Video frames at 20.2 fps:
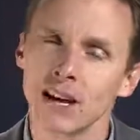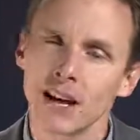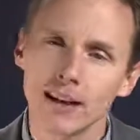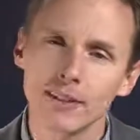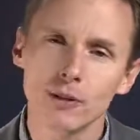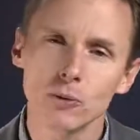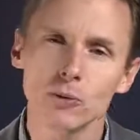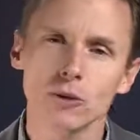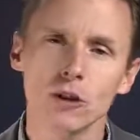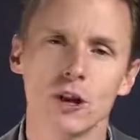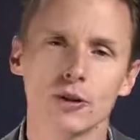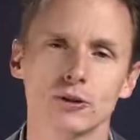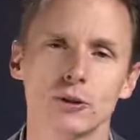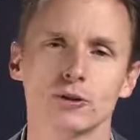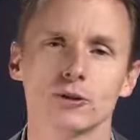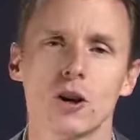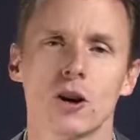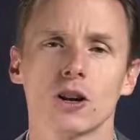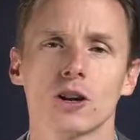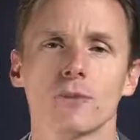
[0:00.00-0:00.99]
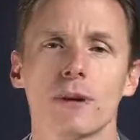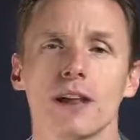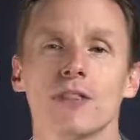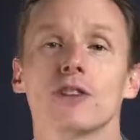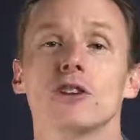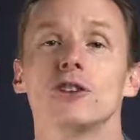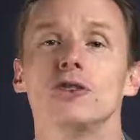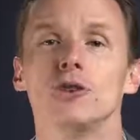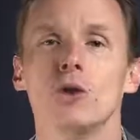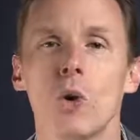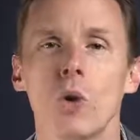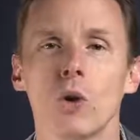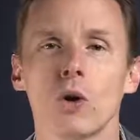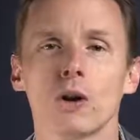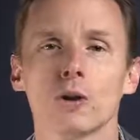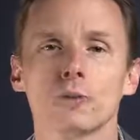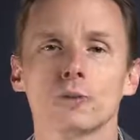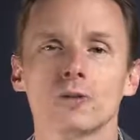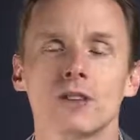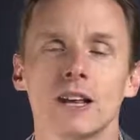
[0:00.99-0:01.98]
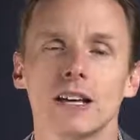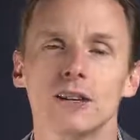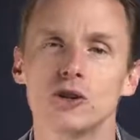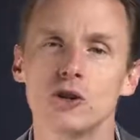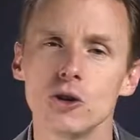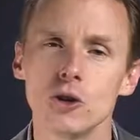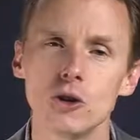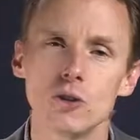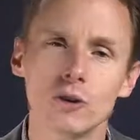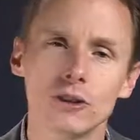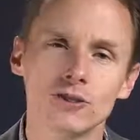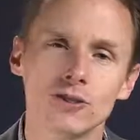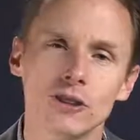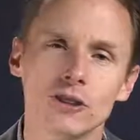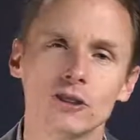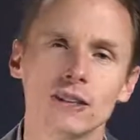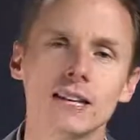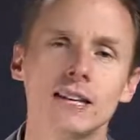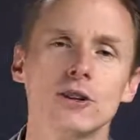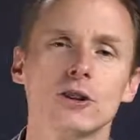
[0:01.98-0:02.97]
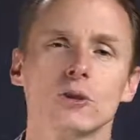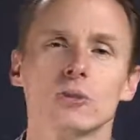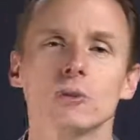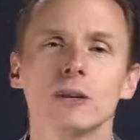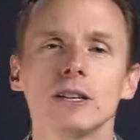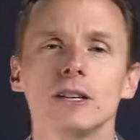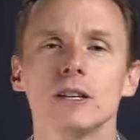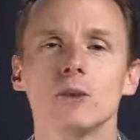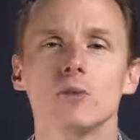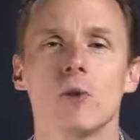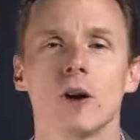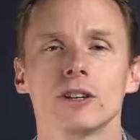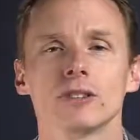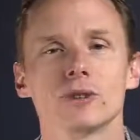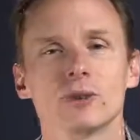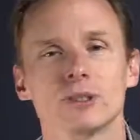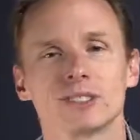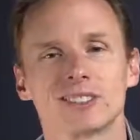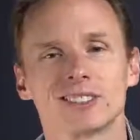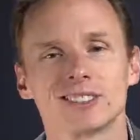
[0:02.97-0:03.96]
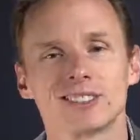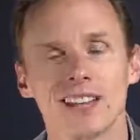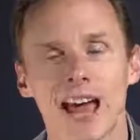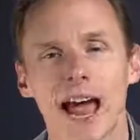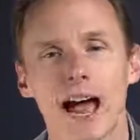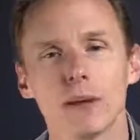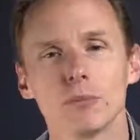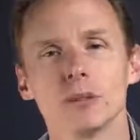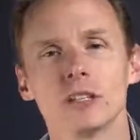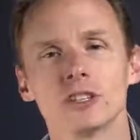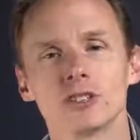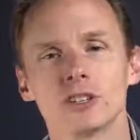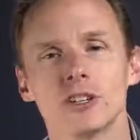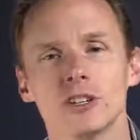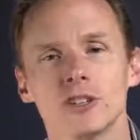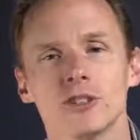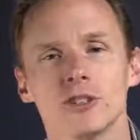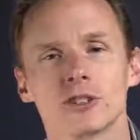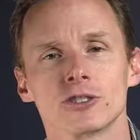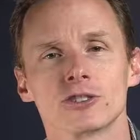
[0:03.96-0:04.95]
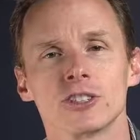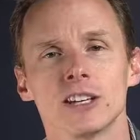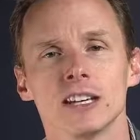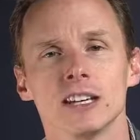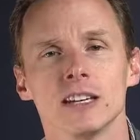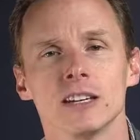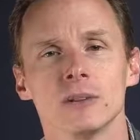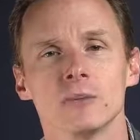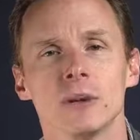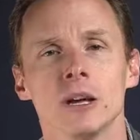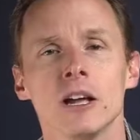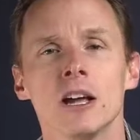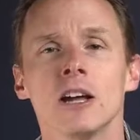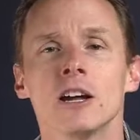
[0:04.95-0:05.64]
And then we'll also talk about the norms that you as the leader really want to establish in your team